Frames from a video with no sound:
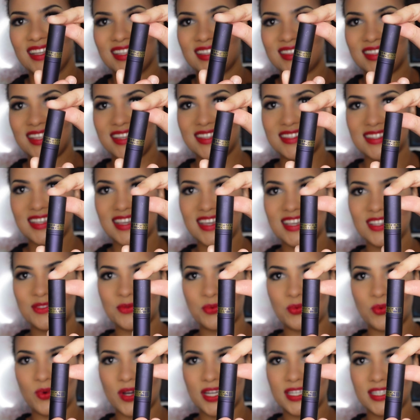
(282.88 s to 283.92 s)
This is
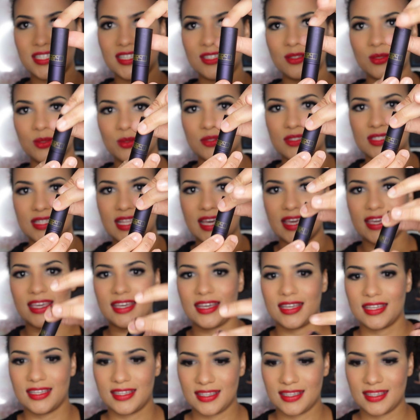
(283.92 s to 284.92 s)
what it looks like.